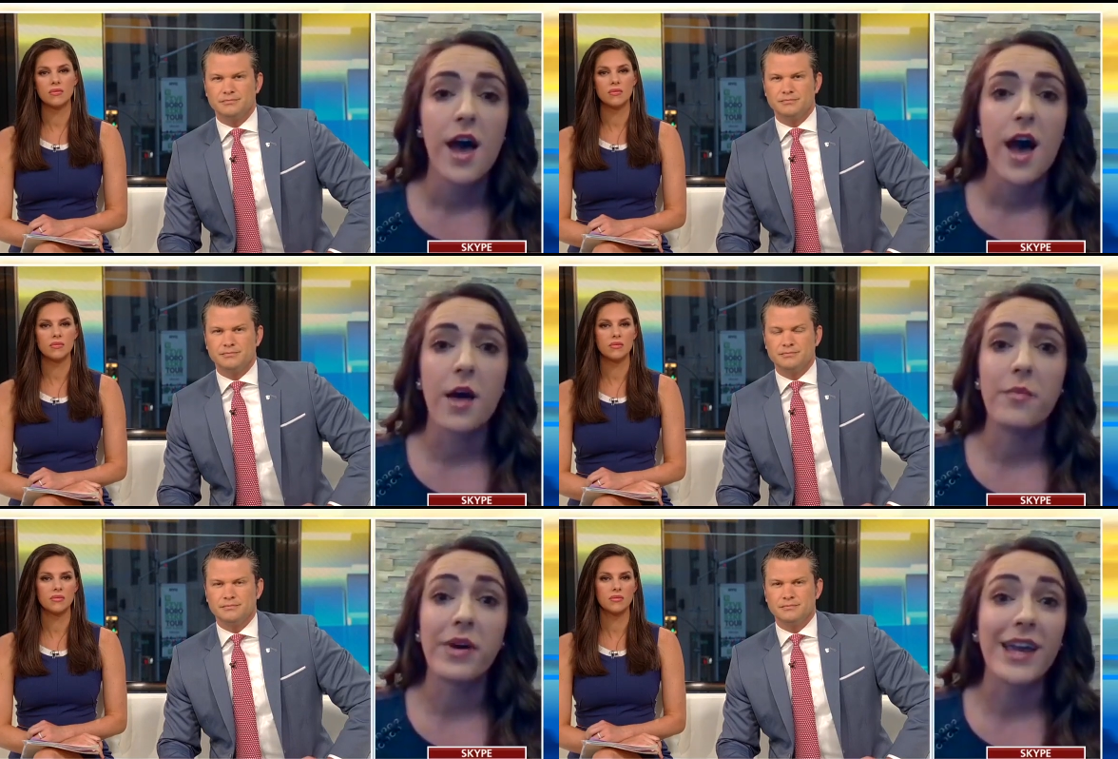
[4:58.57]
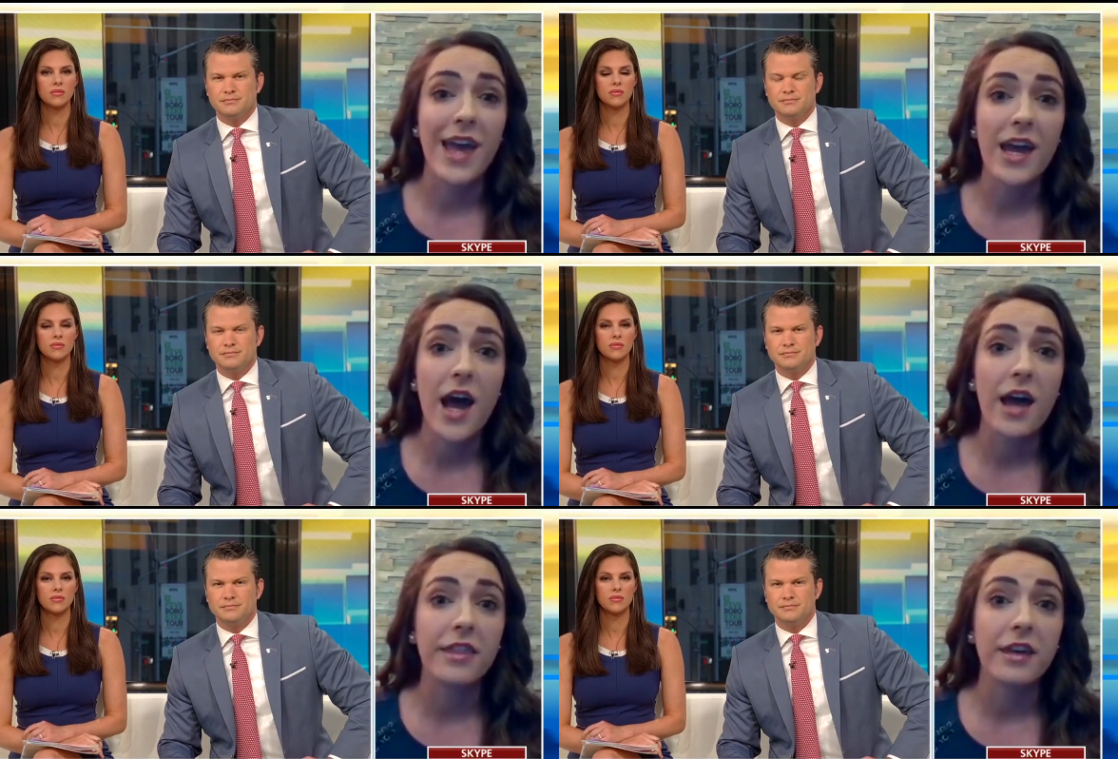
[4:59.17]
Speaker 1: Um, but again,
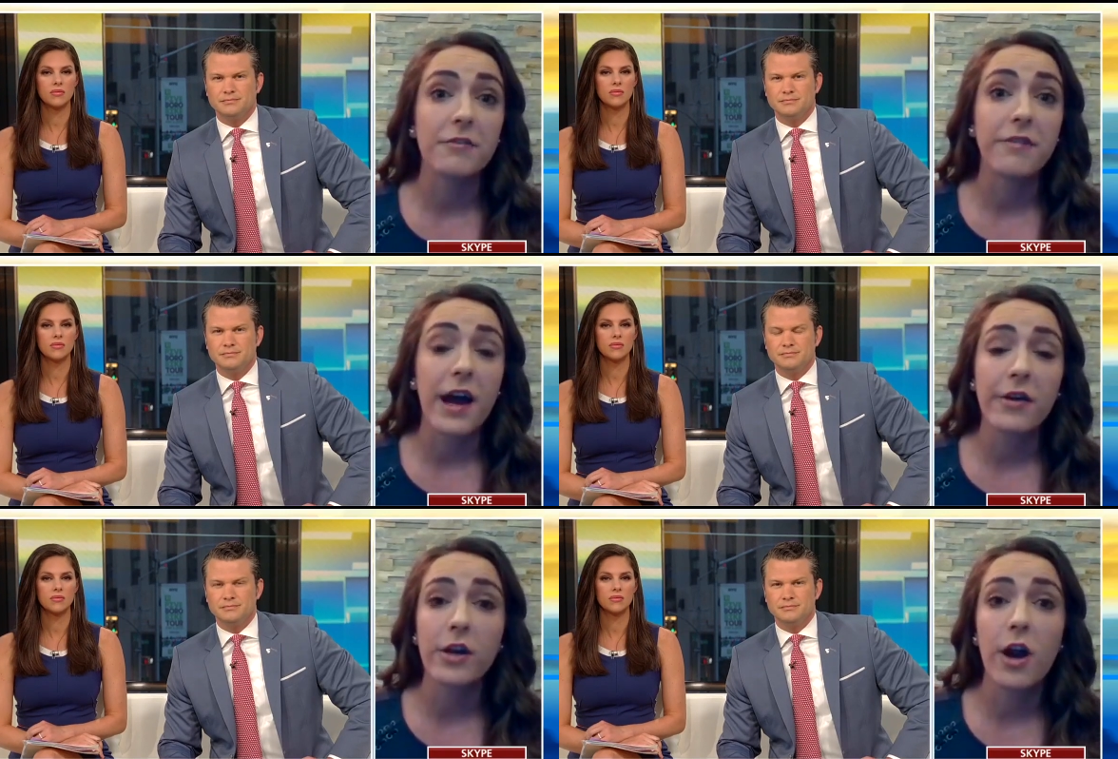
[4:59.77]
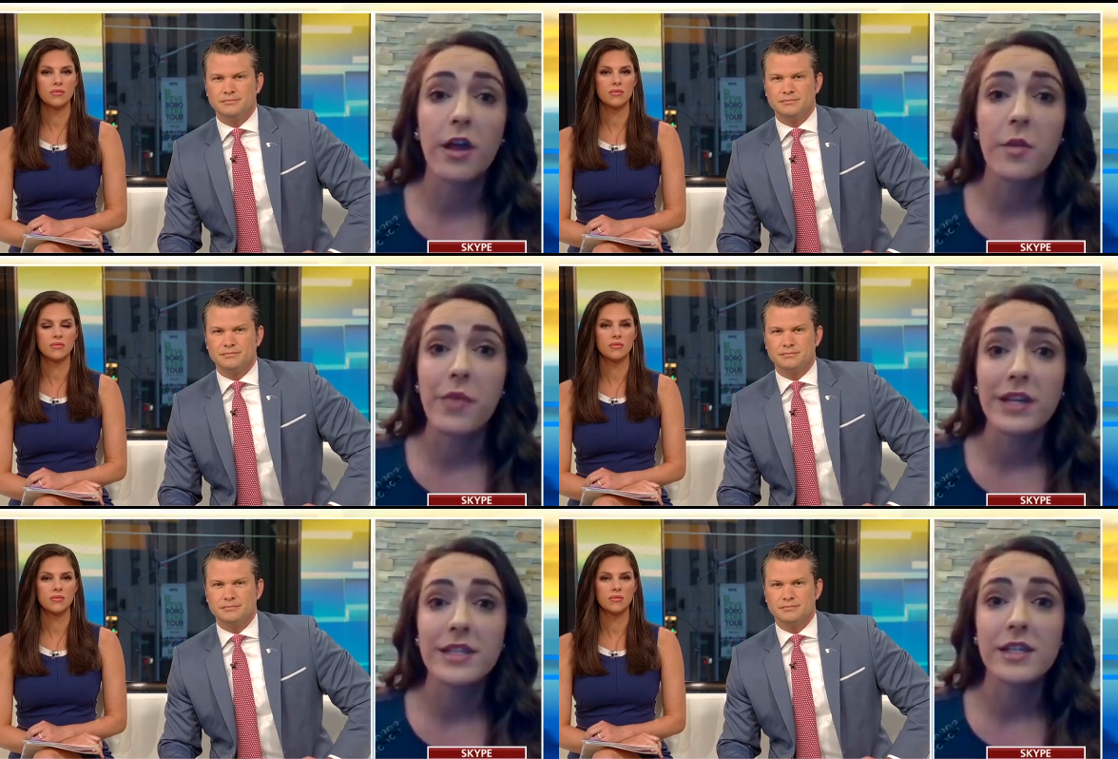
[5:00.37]
I think firing her on the
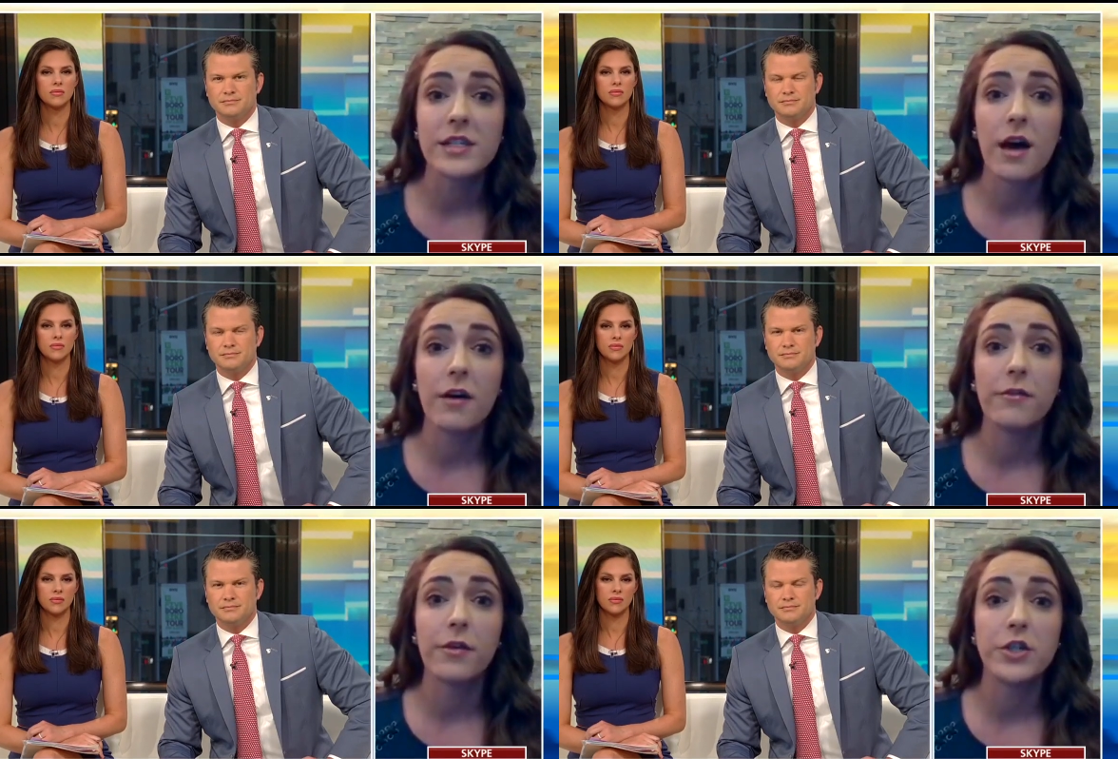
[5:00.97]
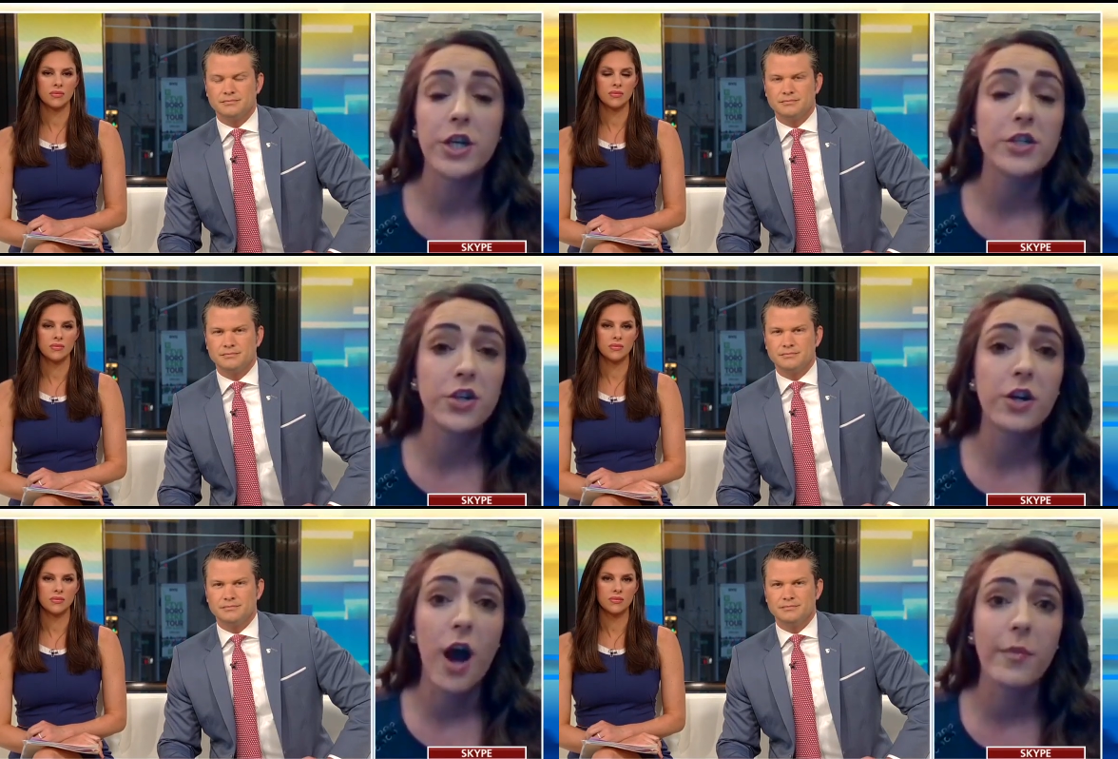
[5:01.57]
basis of just her
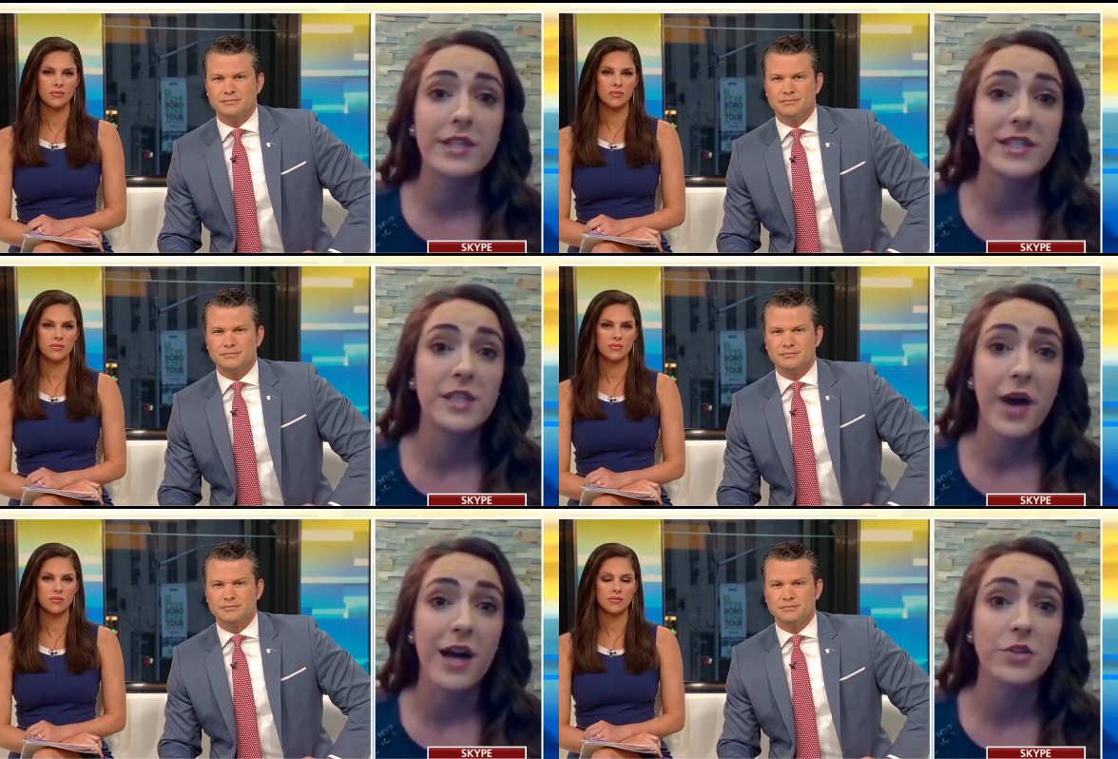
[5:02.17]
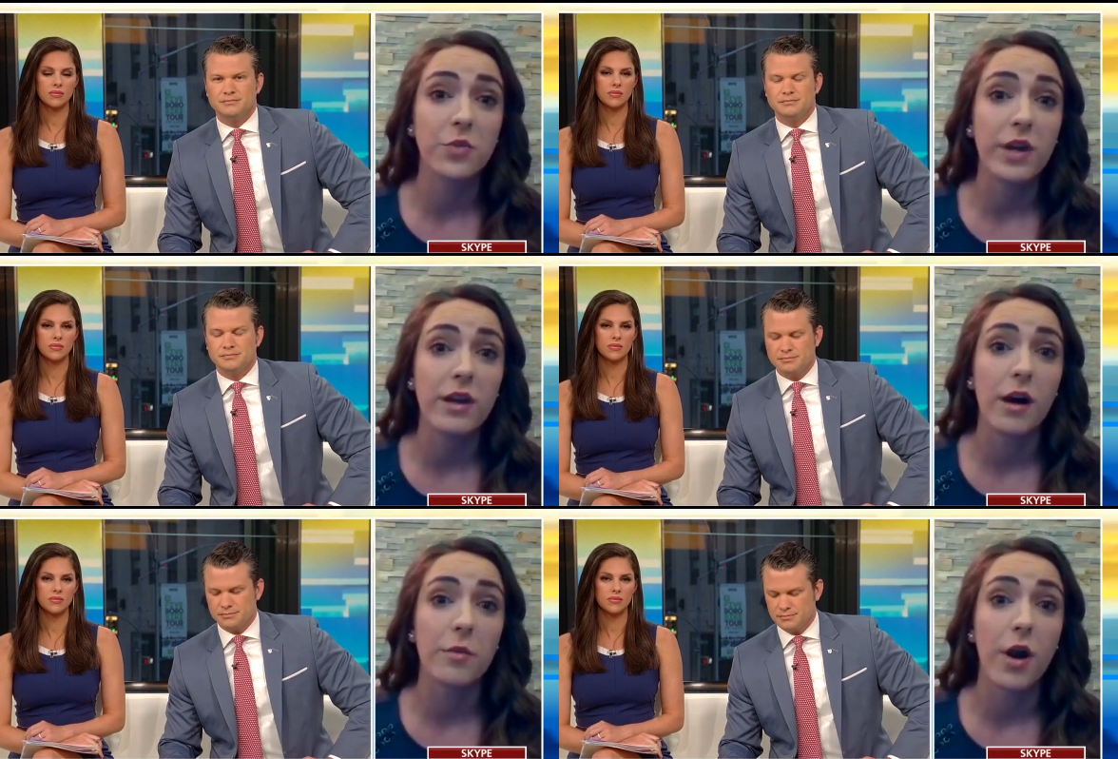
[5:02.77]
comments this past
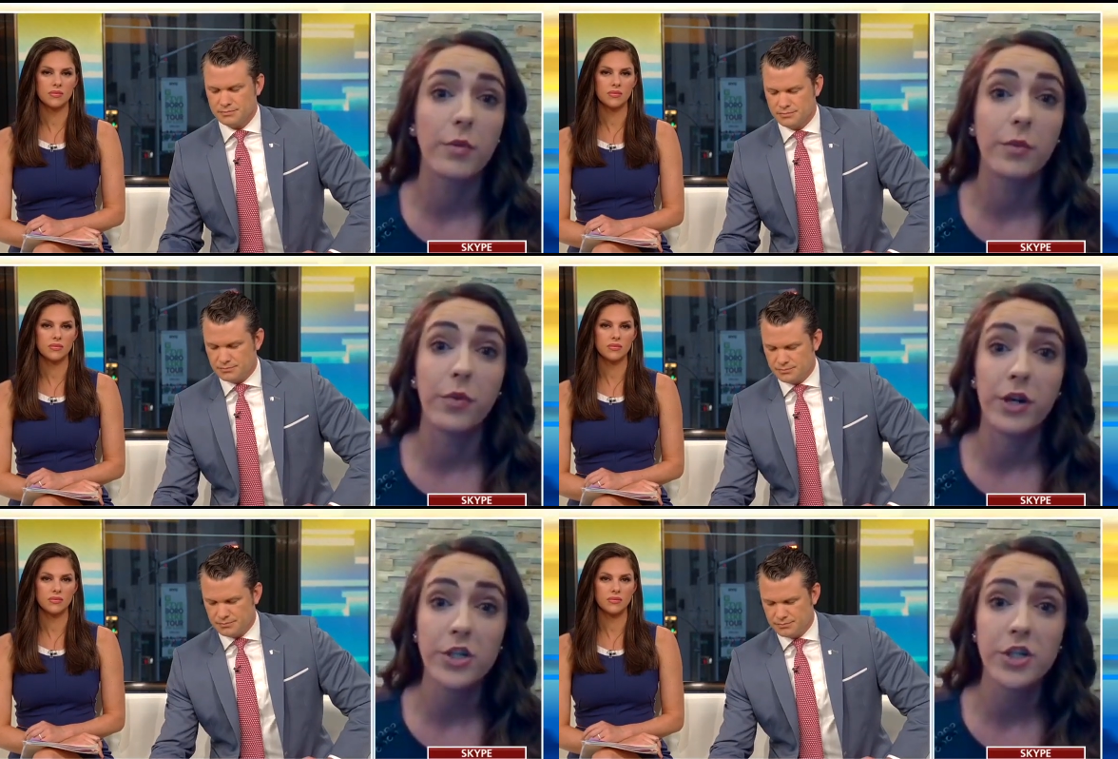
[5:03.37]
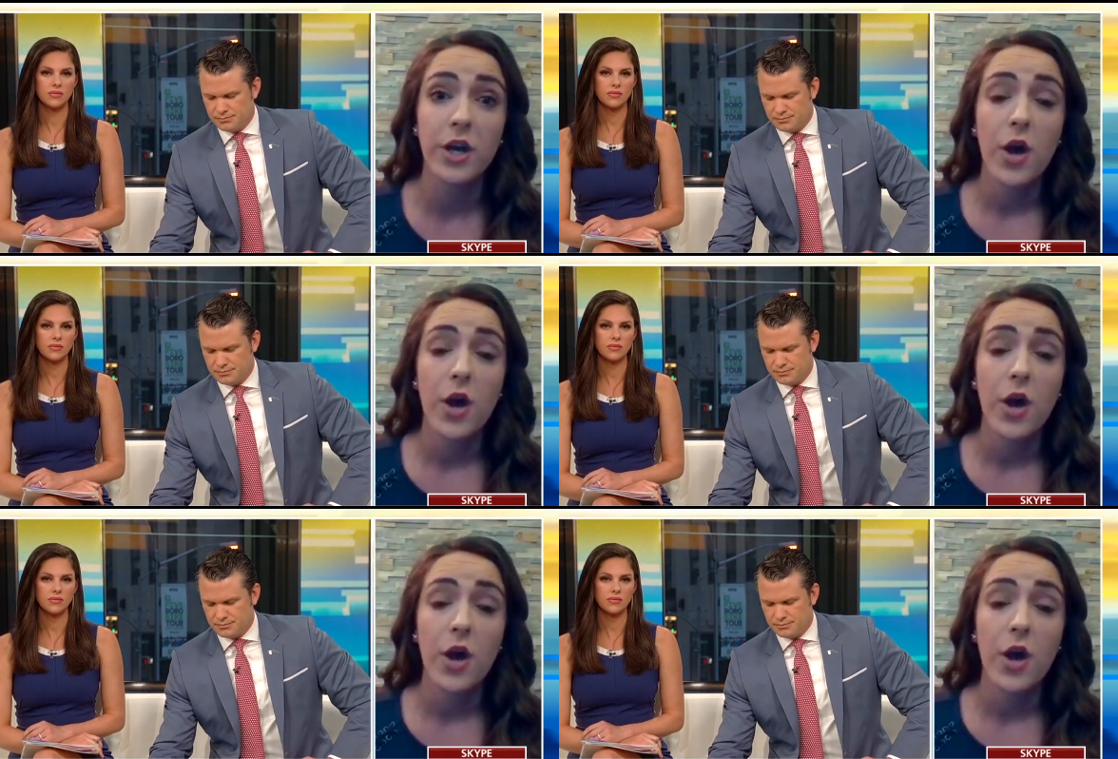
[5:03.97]
week on Barbara Bush